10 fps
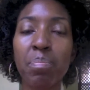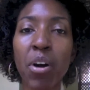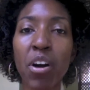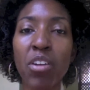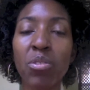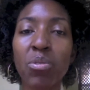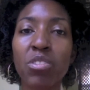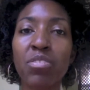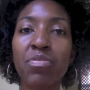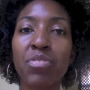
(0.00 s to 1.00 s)

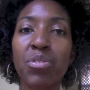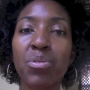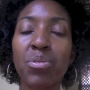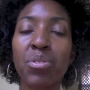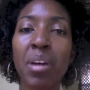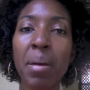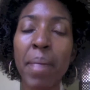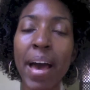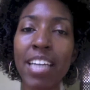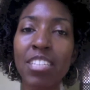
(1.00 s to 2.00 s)
particles of food
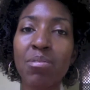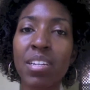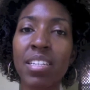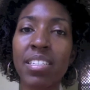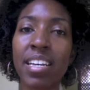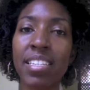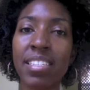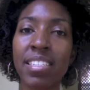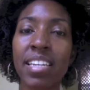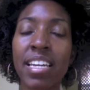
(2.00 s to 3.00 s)
pass through the
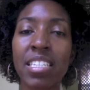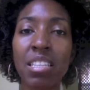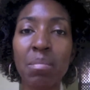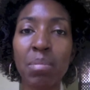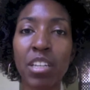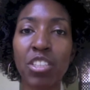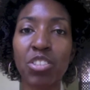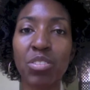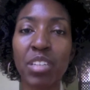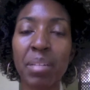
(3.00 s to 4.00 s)
intestines and into the
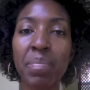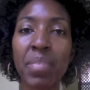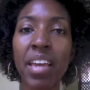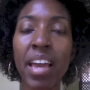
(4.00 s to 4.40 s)
bloodstream,